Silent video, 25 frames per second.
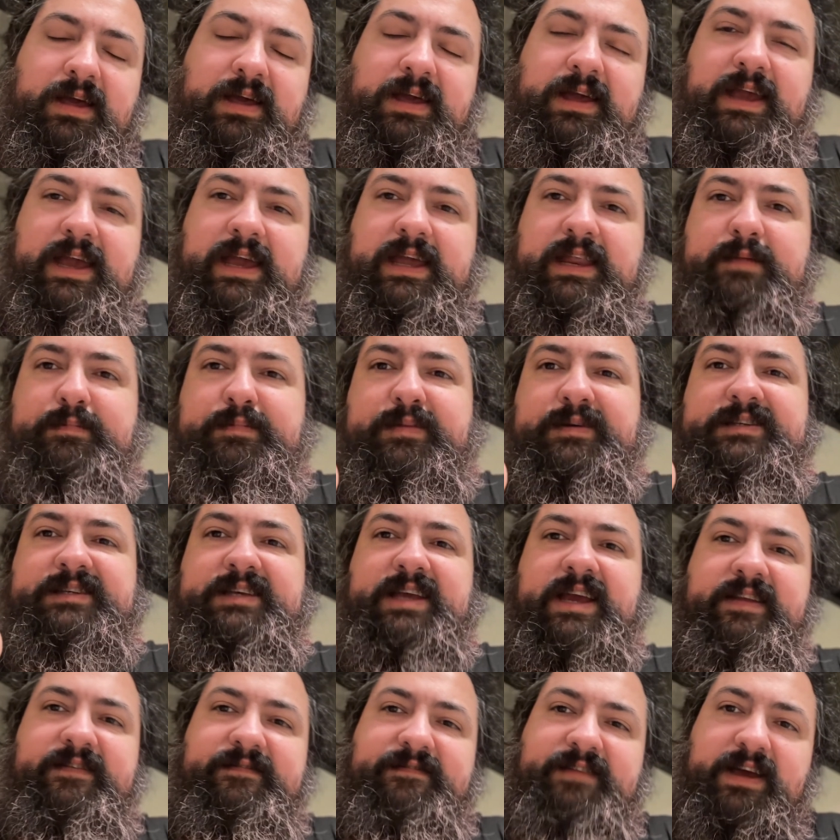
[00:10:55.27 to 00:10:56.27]

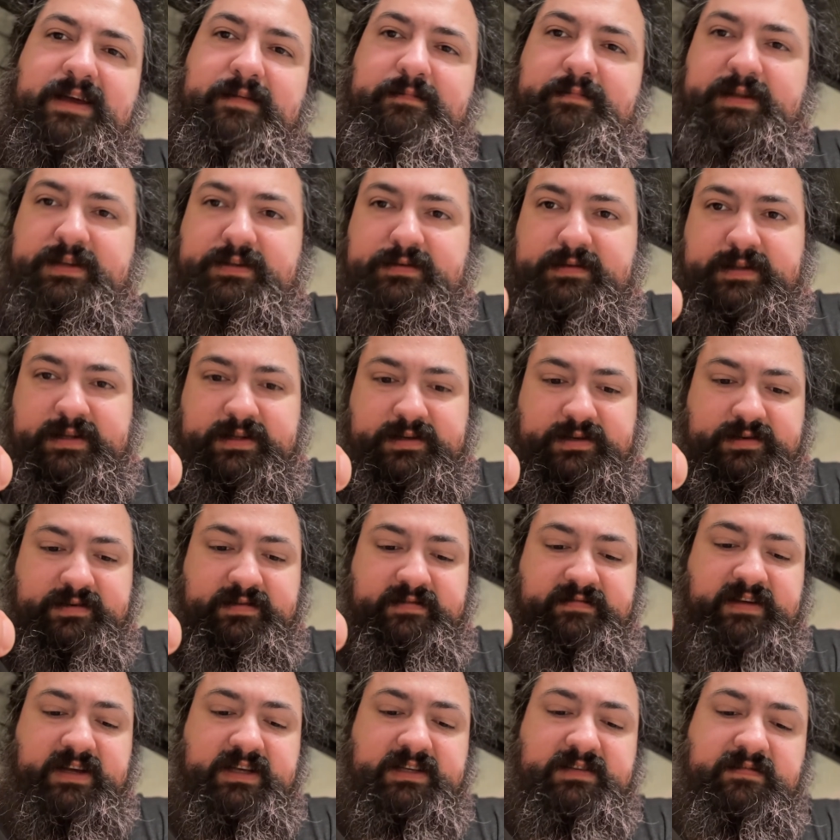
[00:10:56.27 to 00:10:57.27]
80% of it between the two
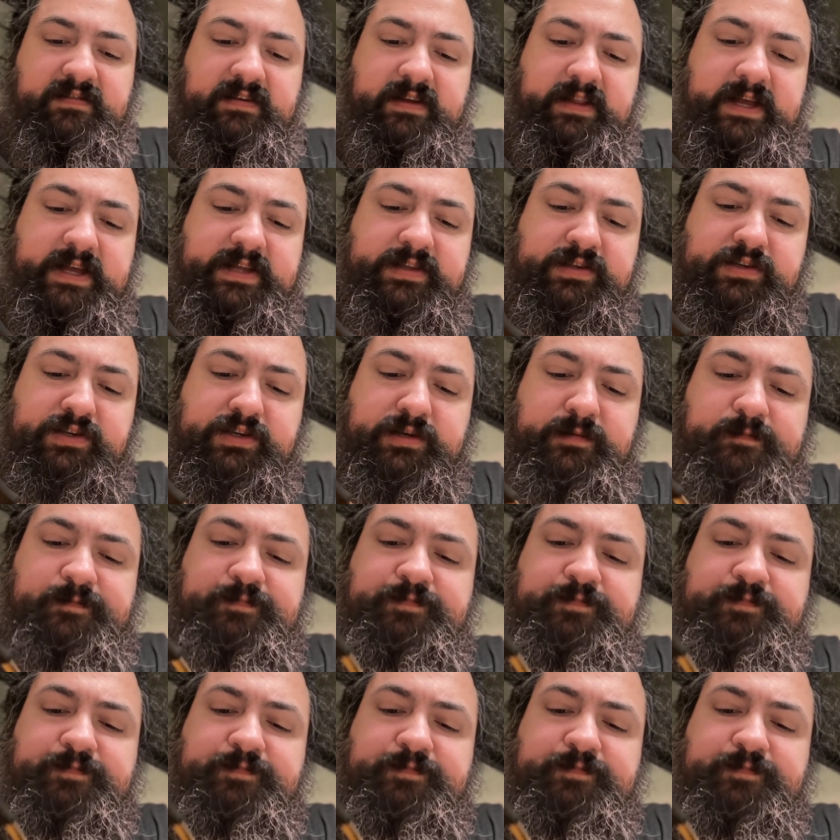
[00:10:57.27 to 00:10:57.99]
of us for lunch.